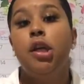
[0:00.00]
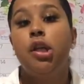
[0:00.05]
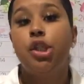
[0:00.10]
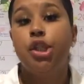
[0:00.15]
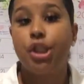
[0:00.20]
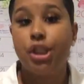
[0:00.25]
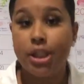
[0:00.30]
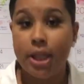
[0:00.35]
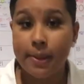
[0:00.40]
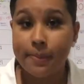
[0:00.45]

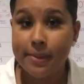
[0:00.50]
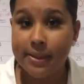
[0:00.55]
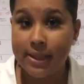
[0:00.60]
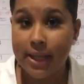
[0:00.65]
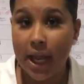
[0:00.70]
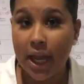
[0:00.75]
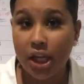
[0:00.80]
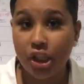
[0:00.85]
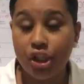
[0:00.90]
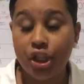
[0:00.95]

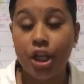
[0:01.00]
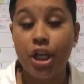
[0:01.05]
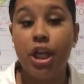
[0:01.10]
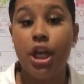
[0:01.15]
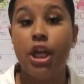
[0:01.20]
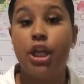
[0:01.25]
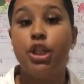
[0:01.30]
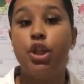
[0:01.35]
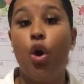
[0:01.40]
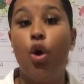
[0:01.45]
ShipStation
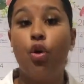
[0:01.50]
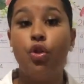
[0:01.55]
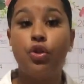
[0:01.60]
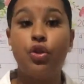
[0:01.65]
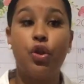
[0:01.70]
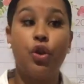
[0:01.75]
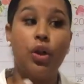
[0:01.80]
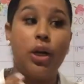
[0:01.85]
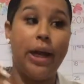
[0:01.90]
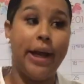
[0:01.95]
is
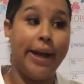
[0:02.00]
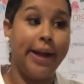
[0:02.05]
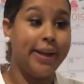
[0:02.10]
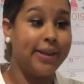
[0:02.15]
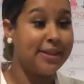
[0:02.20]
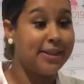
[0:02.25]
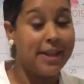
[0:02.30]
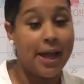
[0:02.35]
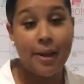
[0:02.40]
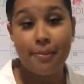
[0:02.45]
also like
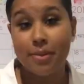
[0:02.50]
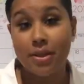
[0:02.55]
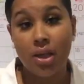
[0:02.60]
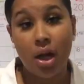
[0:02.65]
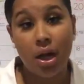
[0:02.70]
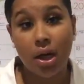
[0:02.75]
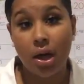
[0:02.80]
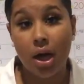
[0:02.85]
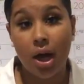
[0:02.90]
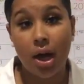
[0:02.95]

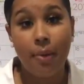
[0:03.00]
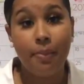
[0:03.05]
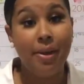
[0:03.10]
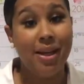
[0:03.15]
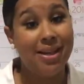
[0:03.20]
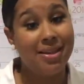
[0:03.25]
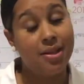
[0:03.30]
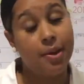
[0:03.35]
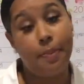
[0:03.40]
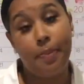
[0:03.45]
stamps.com.
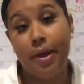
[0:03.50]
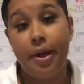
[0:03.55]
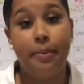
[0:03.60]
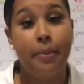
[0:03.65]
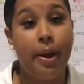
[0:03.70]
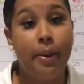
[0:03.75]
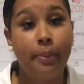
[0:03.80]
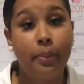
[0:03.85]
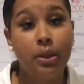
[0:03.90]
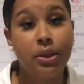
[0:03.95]
It's a pay
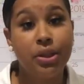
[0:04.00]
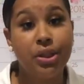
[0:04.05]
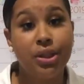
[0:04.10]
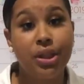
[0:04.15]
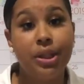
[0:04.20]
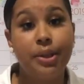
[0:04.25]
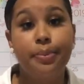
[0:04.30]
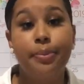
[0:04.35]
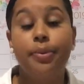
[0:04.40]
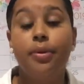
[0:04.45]

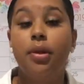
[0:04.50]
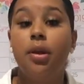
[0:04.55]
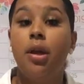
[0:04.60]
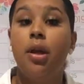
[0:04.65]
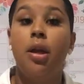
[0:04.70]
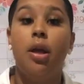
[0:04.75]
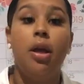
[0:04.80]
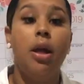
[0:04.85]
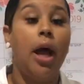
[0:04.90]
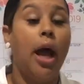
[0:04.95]
membership.
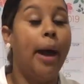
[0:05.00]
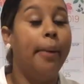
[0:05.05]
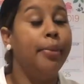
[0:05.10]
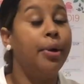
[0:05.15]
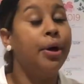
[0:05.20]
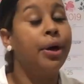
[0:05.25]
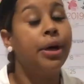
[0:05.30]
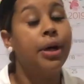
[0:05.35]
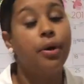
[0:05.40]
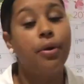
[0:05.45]
I'm
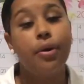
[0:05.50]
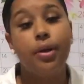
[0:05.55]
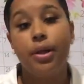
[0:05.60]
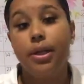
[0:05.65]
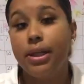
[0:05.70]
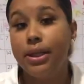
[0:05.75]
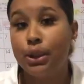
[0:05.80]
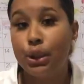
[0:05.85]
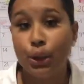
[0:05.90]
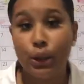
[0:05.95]
not gonna go
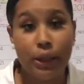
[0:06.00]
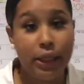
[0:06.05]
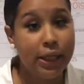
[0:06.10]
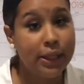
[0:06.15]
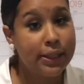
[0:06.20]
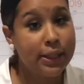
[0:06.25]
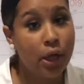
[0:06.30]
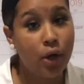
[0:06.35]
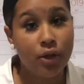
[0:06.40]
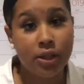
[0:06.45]
into
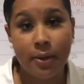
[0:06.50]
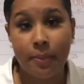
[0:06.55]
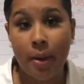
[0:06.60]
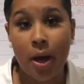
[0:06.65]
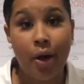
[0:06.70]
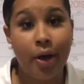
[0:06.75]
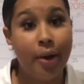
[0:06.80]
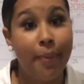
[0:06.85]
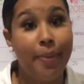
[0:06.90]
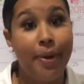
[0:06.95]
details
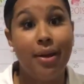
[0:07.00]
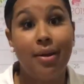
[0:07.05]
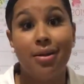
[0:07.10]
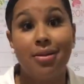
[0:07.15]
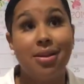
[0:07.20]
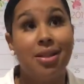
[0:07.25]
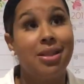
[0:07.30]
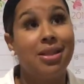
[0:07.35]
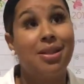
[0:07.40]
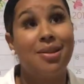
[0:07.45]
about it
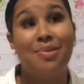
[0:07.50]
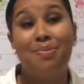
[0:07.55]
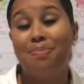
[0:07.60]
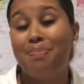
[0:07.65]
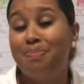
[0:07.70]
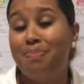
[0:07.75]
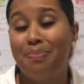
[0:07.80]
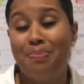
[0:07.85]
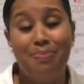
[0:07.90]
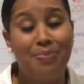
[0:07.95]
because it's
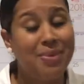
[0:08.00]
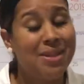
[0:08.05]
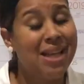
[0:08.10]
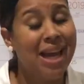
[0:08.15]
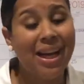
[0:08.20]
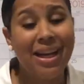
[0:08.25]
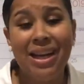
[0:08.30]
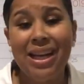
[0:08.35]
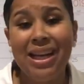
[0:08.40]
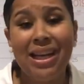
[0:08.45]

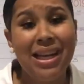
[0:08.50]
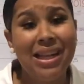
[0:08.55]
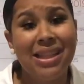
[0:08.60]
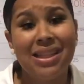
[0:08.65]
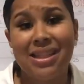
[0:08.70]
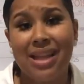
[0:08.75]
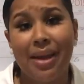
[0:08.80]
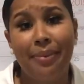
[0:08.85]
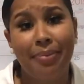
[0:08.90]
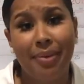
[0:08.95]
technically the
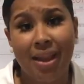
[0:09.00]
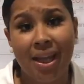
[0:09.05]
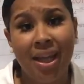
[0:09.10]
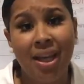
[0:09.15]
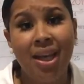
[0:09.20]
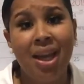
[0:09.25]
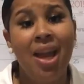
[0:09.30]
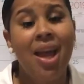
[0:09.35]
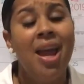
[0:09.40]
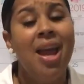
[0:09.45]
same
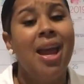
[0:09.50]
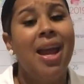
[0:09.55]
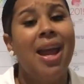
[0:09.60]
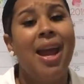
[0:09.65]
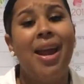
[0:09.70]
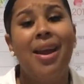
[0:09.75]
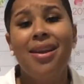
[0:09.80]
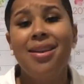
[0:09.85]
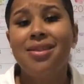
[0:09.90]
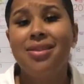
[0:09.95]
thing.
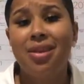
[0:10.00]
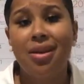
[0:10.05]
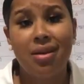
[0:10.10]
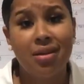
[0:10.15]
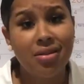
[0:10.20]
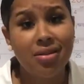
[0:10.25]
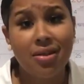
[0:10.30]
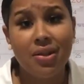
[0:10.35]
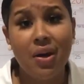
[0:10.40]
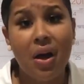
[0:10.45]
It is
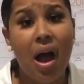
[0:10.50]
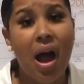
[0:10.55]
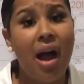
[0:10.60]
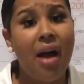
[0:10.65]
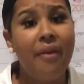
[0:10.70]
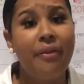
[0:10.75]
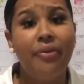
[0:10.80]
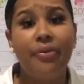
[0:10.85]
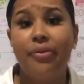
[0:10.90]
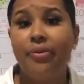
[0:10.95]
good to
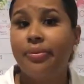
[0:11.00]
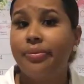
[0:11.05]
have.